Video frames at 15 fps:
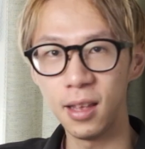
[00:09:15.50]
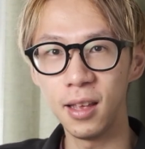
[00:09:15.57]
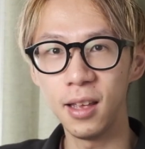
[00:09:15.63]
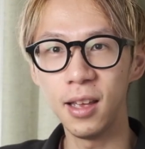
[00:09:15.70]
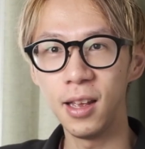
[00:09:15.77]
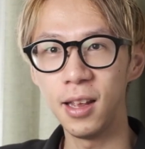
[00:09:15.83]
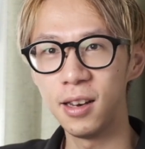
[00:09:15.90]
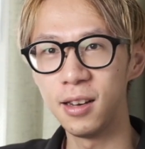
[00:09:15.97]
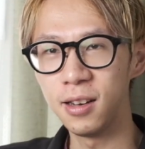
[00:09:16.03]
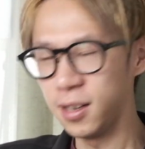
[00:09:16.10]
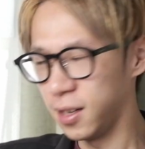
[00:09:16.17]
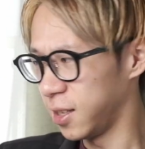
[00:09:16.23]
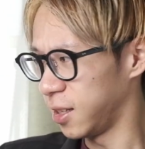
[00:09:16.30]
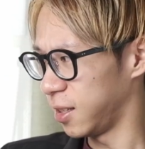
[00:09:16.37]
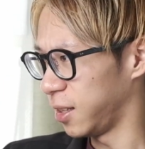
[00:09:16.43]
And
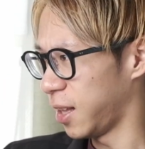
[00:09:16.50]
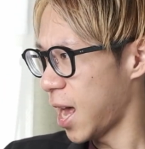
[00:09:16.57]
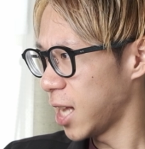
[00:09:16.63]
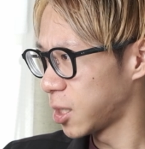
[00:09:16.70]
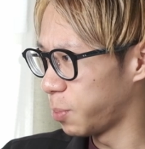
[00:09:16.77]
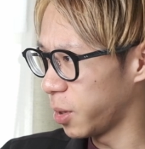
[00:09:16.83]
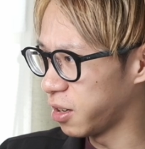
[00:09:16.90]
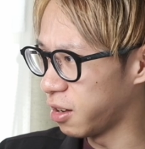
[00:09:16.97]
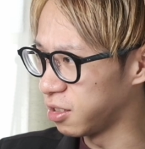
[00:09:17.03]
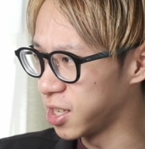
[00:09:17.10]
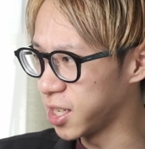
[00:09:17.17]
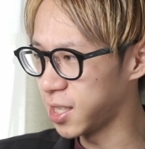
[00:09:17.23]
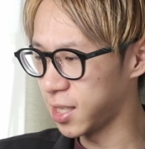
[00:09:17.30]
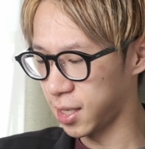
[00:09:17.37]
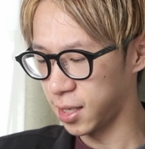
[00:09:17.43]
last but not
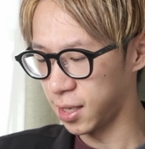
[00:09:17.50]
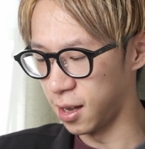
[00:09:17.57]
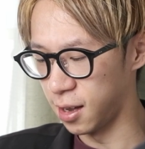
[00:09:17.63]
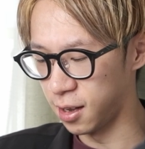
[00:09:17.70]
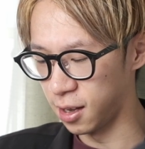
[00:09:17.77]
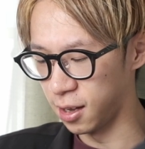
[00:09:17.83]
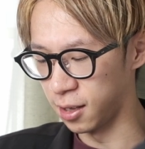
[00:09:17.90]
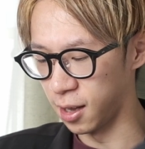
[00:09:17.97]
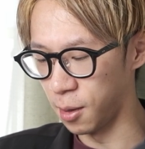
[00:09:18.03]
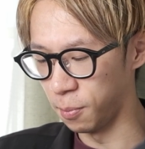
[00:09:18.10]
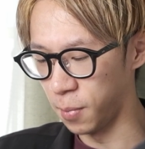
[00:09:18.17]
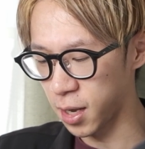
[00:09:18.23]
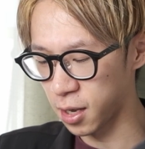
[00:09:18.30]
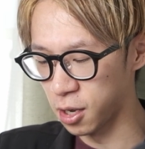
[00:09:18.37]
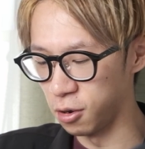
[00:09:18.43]
least, I
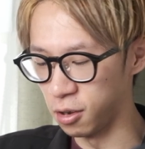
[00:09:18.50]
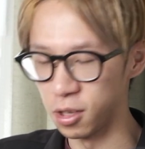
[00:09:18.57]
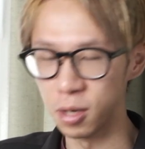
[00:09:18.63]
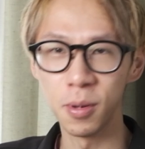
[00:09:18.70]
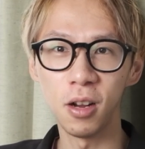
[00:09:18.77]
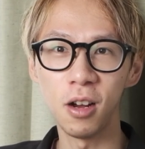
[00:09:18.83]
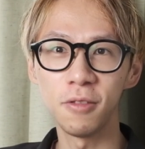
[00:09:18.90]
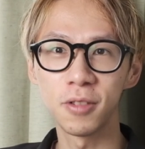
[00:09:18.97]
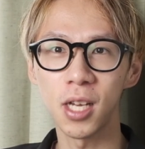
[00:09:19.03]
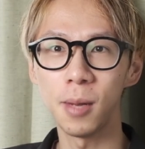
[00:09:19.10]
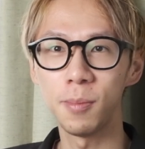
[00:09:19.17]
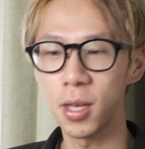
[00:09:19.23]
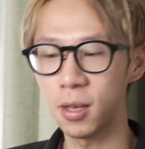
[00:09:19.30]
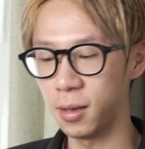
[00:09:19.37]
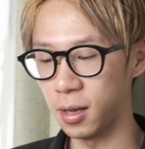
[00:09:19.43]
might go a little bit off
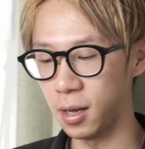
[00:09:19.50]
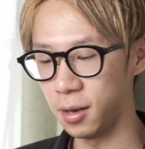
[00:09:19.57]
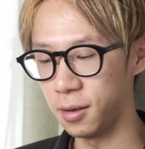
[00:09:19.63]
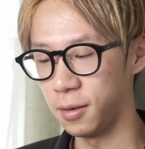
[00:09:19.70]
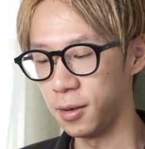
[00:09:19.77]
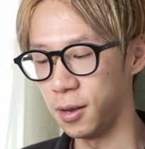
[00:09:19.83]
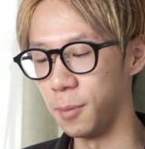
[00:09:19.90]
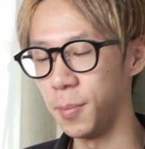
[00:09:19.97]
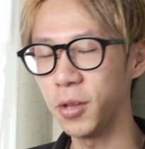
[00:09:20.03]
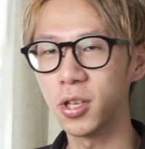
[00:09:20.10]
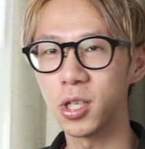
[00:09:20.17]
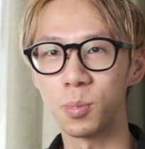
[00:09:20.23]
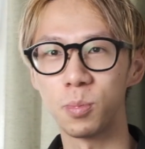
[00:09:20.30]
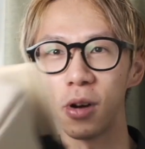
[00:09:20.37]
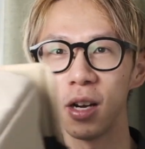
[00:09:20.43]
topic about
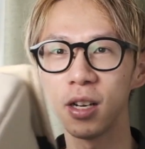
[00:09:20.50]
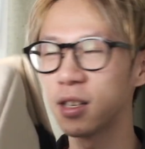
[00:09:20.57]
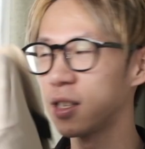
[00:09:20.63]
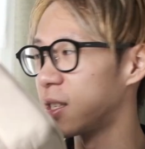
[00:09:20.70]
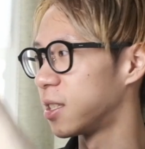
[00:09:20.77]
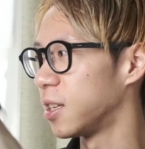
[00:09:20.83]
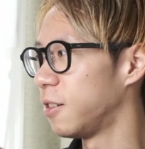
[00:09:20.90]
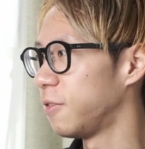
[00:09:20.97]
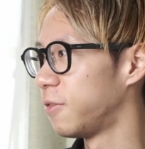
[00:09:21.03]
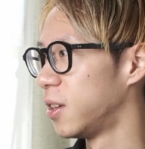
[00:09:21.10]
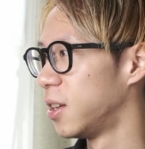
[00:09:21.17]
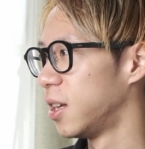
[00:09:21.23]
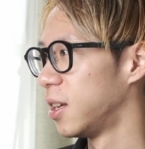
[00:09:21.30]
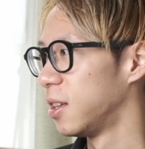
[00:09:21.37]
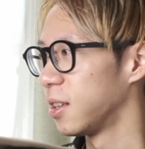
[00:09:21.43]
this product
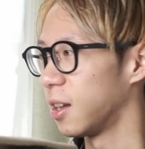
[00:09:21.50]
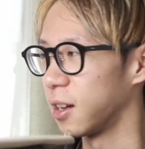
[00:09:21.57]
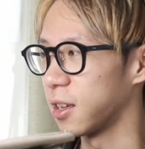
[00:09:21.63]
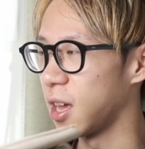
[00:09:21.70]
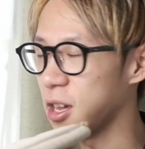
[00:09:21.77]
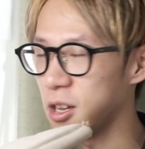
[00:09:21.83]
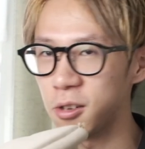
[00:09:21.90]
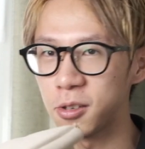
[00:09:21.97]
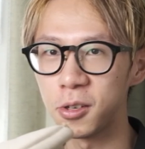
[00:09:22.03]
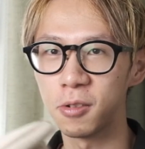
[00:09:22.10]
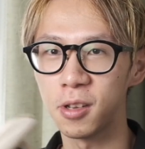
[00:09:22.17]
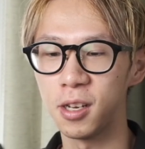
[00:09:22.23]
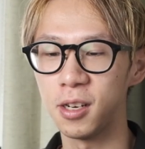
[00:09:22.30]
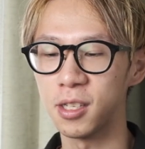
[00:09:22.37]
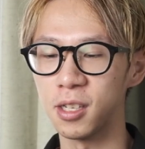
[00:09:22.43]
itself. Kenko
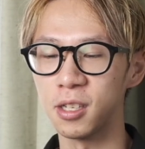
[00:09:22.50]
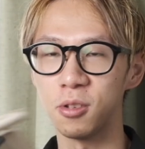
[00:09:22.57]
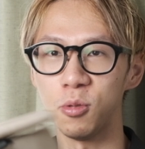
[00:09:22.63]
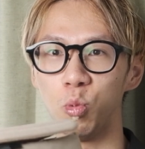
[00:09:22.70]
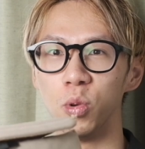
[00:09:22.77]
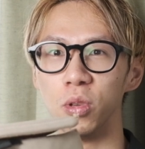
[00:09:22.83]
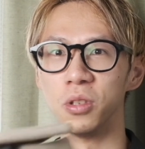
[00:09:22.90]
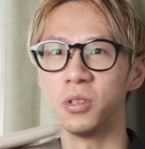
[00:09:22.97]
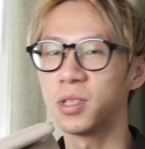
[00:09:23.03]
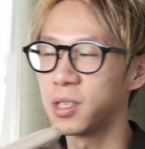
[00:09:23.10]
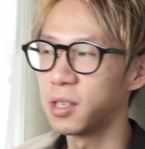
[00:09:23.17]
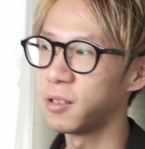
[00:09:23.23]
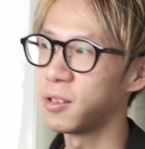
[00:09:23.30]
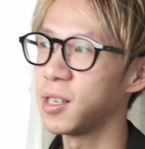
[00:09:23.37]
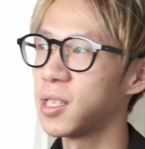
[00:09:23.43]
Tokina's this Reluce
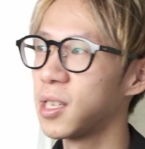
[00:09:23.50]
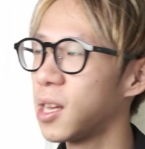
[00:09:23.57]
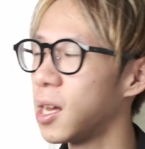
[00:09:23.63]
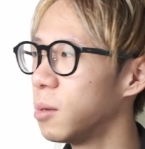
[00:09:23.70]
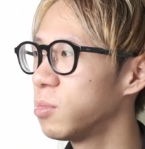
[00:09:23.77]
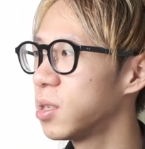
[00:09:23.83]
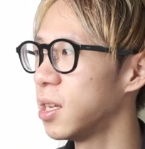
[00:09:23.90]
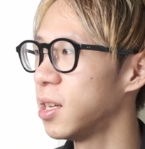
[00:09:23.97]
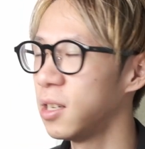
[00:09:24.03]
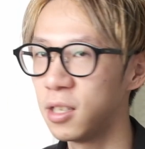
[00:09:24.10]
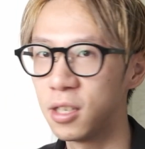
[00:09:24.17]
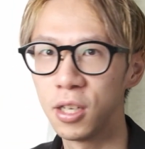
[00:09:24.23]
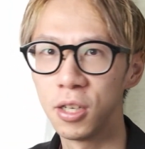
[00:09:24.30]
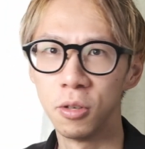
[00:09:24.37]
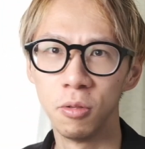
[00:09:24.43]
series comes in
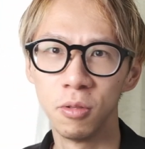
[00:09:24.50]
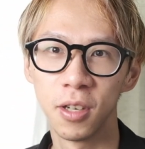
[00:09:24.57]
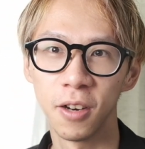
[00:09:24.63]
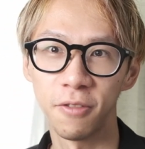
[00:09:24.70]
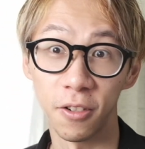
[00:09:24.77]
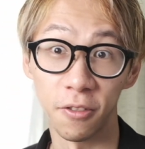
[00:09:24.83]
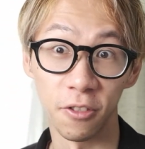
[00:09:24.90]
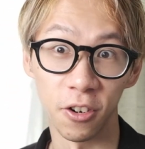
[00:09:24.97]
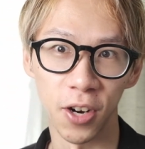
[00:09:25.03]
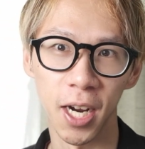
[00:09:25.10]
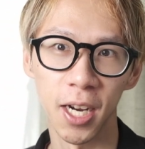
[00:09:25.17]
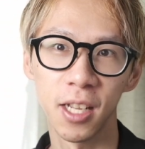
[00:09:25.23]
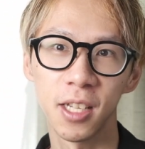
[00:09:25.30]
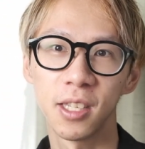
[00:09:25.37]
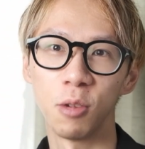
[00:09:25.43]
two different
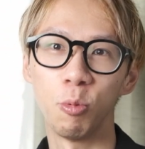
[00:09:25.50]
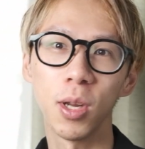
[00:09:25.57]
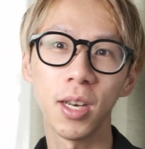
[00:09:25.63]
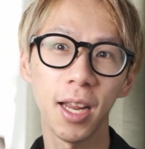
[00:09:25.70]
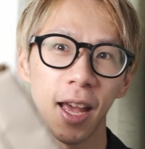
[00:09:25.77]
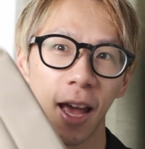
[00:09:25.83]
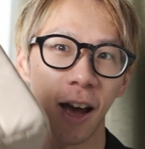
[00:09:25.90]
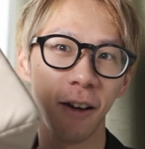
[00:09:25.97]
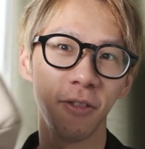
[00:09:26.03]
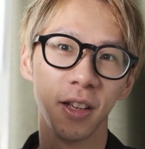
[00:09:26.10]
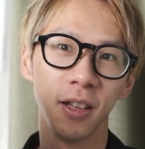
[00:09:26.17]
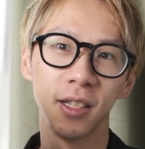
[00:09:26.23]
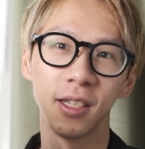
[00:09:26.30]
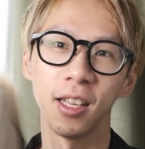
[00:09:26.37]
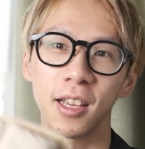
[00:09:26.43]
varieties. The one that I have
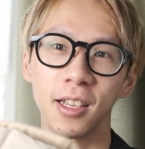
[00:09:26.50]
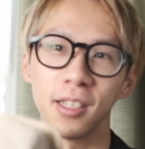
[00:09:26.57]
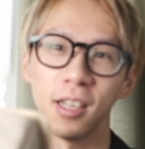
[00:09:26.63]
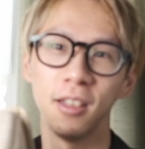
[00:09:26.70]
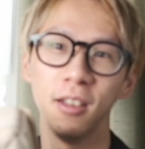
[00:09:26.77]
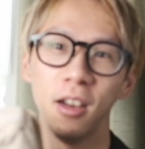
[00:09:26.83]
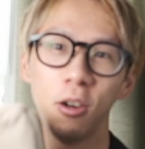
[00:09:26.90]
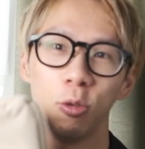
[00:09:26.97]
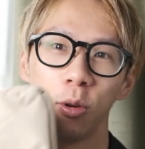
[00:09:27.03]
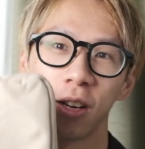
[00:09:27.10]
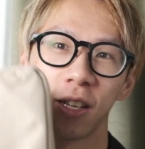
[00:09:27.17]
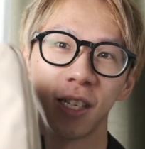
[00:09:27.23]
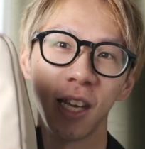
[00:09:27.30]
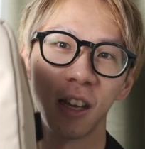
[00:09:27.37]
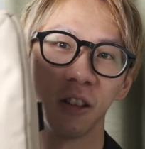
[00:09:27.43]
is, like I said, a
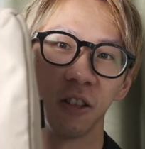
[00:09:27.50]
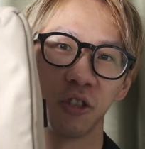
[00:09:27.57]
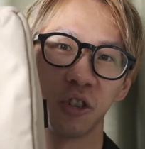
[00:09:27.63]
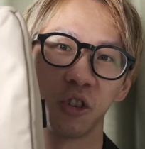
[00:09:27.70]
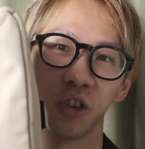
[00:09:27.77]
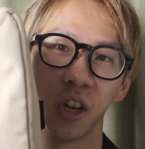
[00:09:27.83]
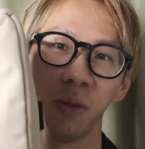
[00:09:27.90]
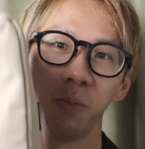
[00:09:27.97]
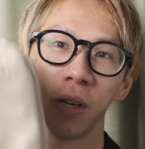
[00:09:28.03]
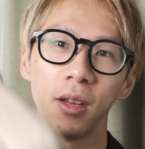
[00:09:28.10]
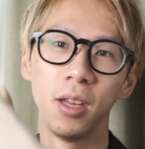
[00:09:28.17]
rectangular shape,